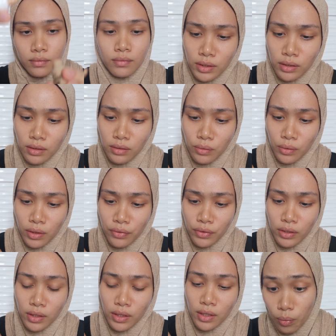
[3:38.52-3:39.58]
Yeah, whatever.
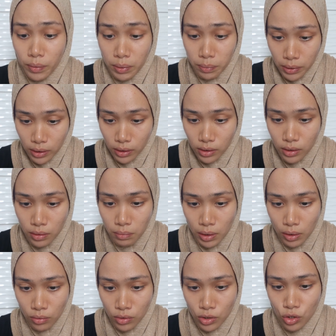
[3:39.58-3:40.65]
Or maybe the
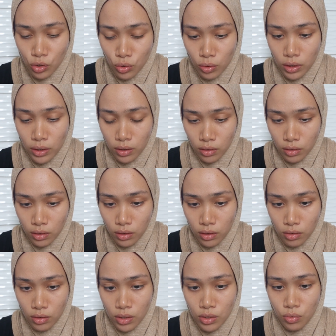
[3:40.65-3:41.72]
amount is too little,
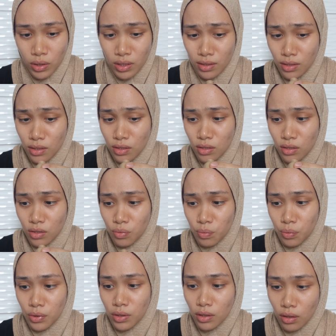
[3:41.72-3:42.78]
so that's why it's
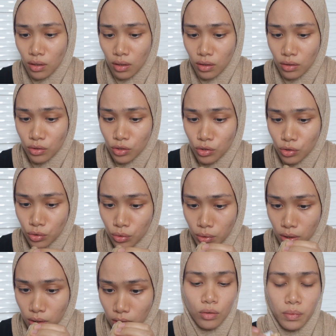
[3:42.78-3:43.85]
pretty hard to do
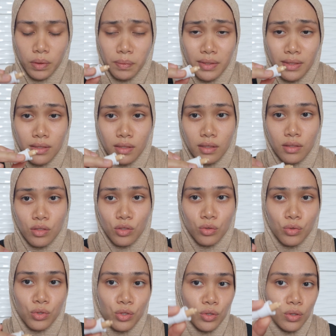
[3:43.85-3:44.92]
it. Or maybe this thing is
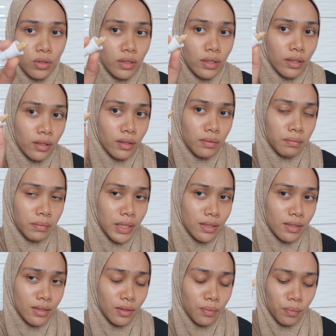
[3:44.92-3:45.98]
too short and
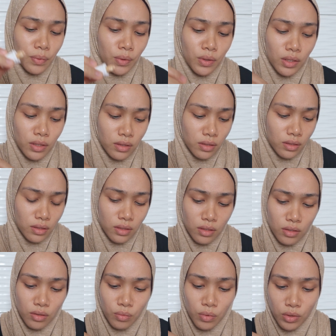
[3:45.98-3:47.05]
makes the products
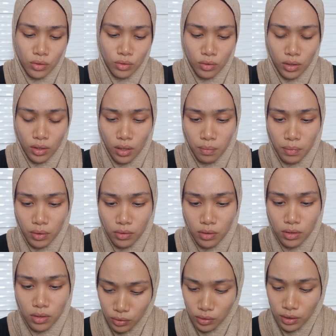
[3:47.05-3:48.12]
doesn't want to come out.
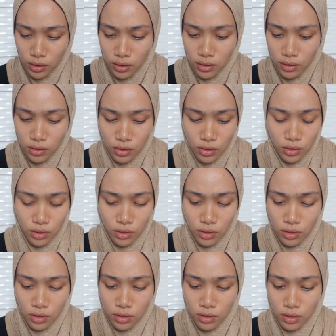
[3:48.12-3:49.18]
So yeah, let's
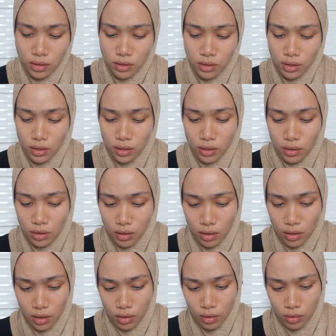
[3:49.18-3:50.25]
just take it
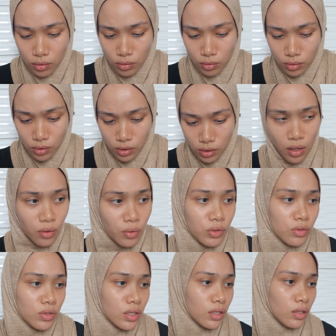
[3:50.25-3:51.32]
out. How I
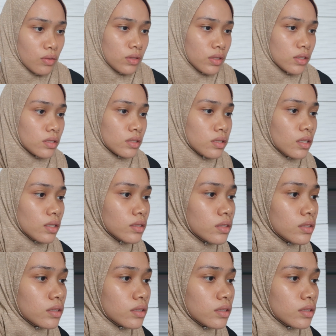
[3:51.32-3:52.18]
want to take out this? Like